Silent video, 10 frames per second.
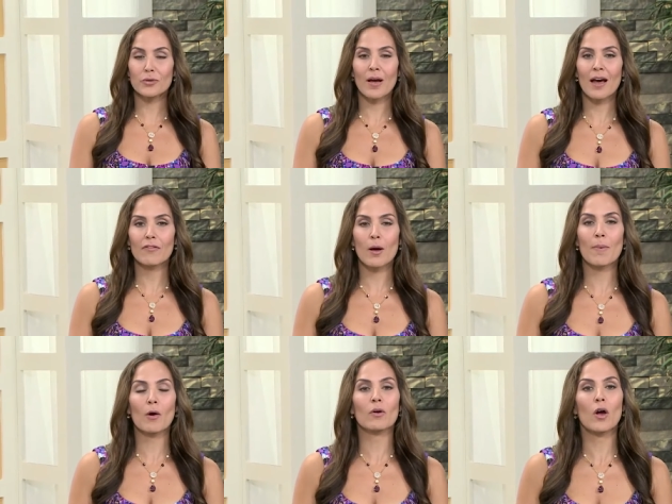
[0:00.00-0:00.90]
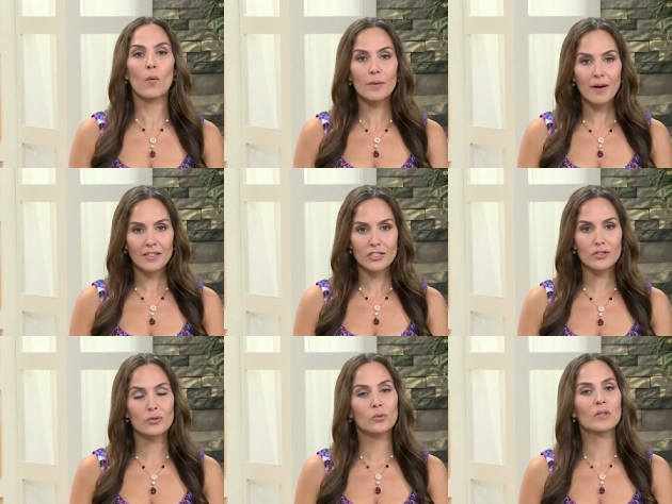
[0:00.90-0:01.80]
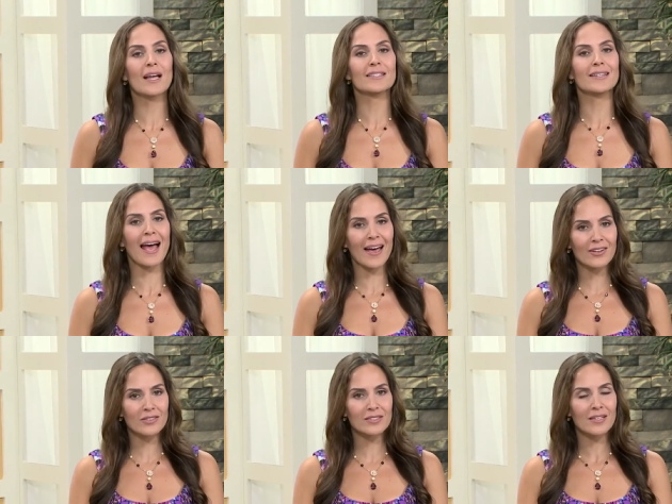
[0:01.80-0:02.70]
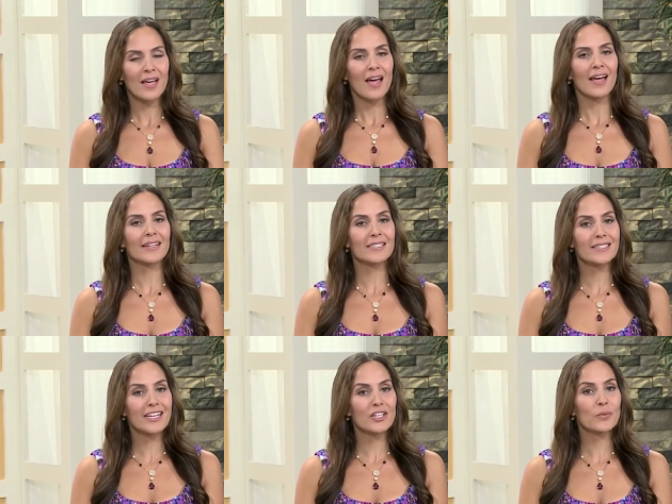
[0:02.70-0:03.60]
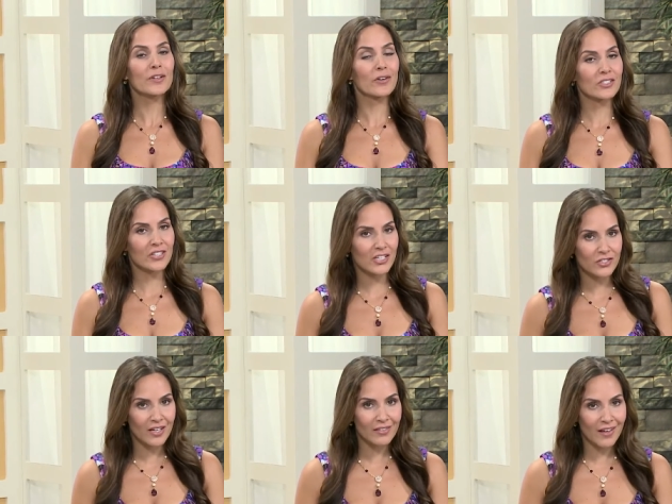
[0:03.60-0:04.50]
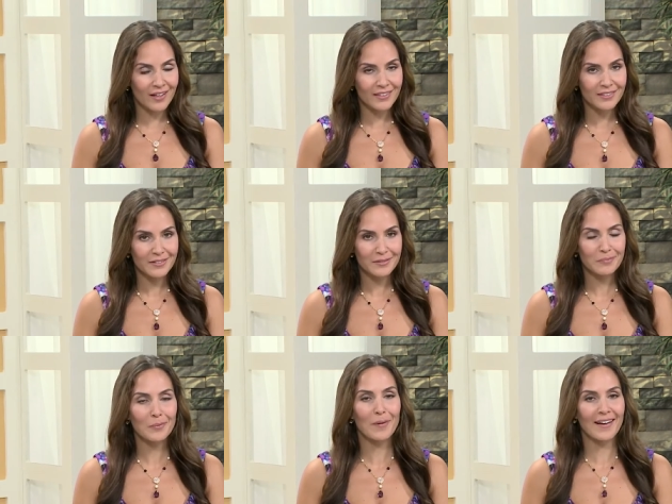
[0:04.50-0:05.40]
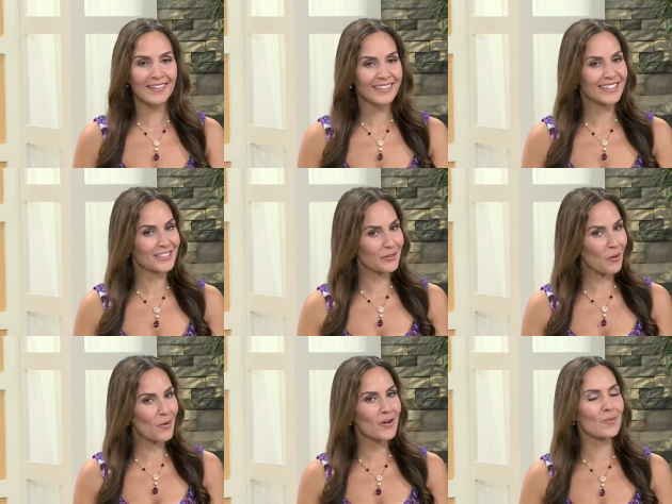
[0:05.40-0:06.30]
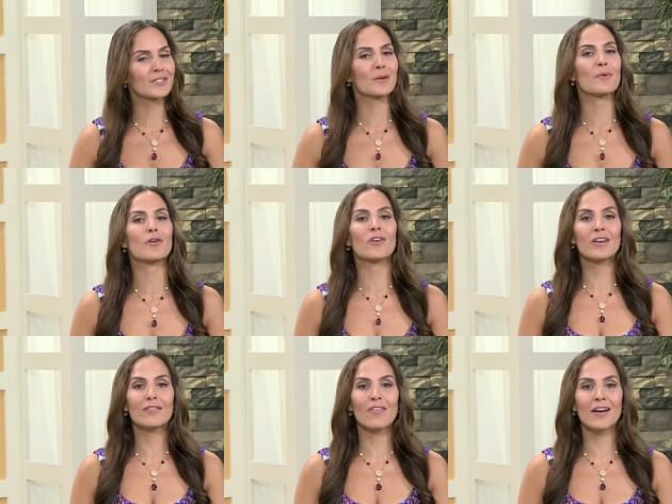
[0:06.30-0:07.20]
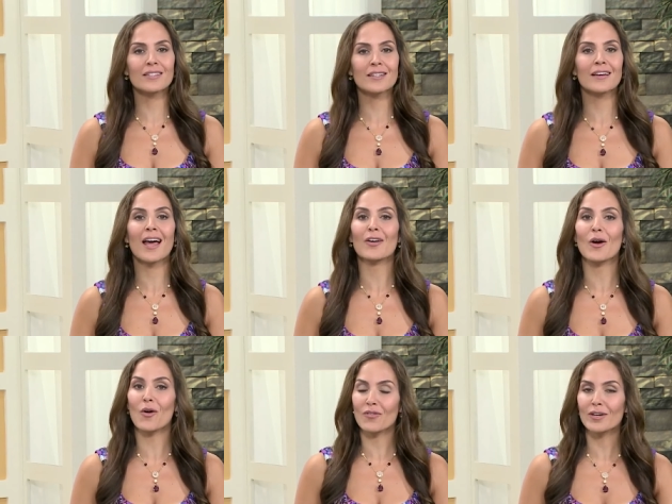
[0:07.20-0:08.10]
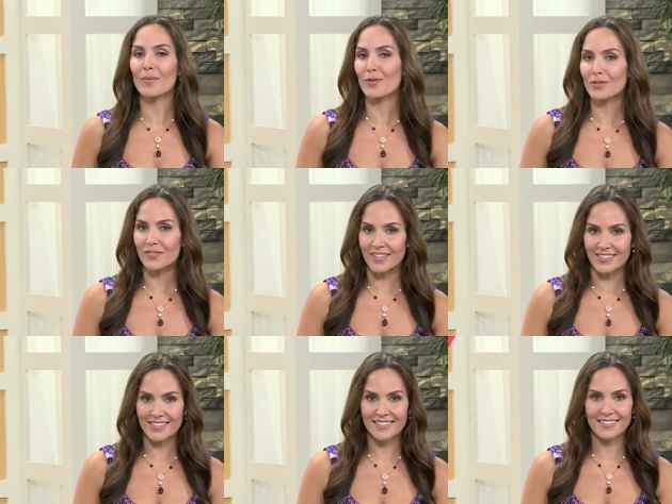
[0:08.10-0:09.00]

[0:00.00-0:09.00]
you have about going back to school as an adult and continuing your education online? Well, here's Olga with some good advice on how to overcome those fears.